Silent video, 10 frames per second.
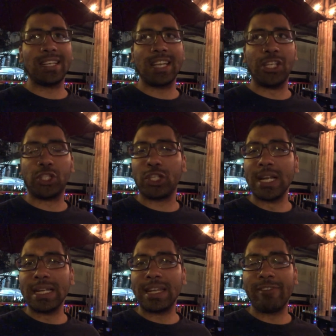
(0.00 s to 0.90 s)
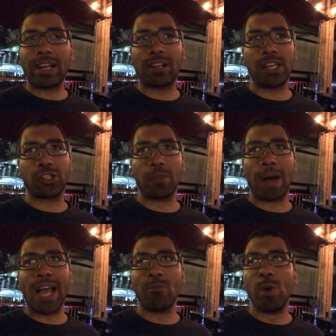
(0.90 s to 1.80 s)
it shouldn't even cross your
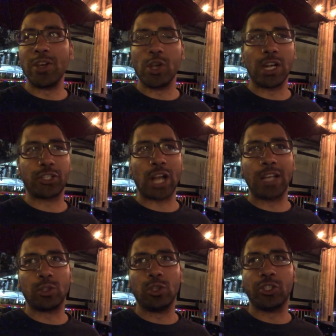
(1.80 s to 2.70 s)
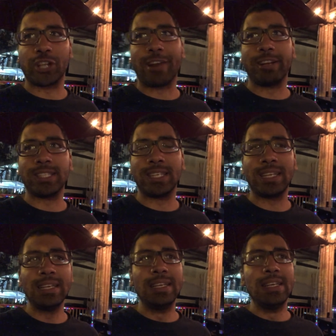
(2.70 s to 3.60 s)
mind when you're trying to do charity
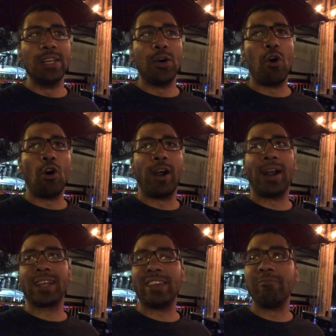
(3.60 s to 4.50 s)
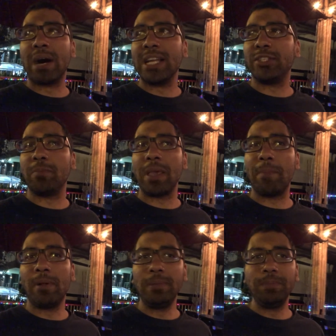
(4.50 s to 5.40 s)
or give money to
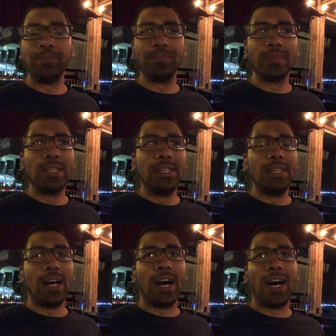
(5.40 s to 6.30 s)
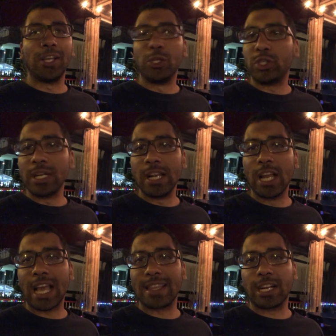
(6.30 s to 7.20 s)
people. Uh, you shouldn't
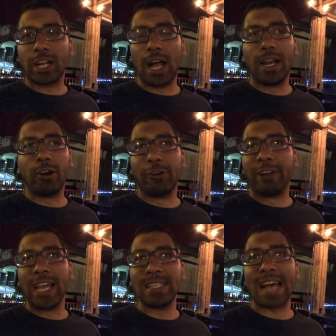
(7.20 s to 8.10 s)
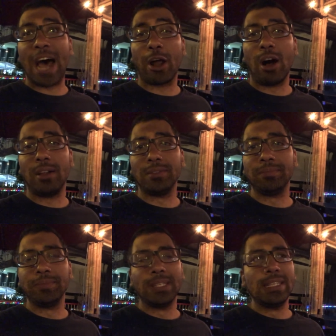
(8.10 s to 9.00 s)
look at their color or race at all.
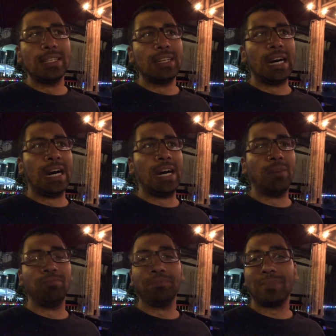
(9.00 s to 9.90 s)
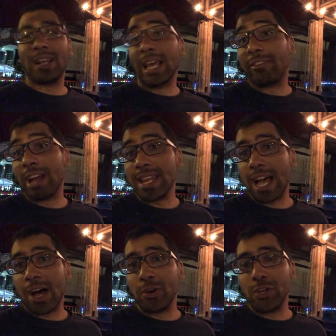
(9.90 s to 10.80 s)
Um, like right
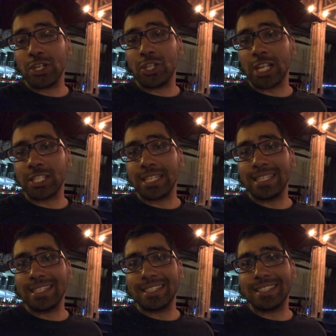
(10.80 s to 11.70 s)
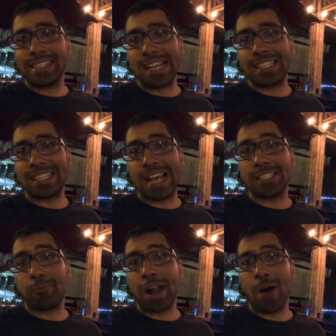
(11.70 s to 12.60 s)
now, you're judging this as
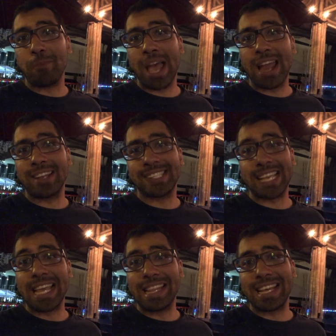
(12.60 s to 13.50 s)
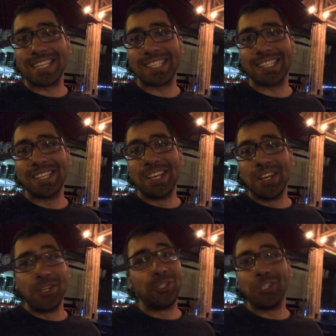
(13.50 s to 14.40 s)
a brown man saying this.
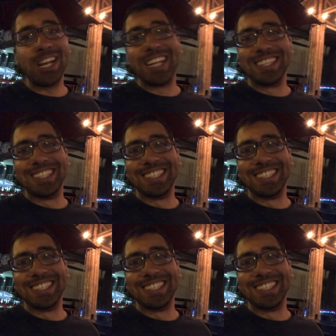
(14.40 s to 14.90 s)
You shouldn't.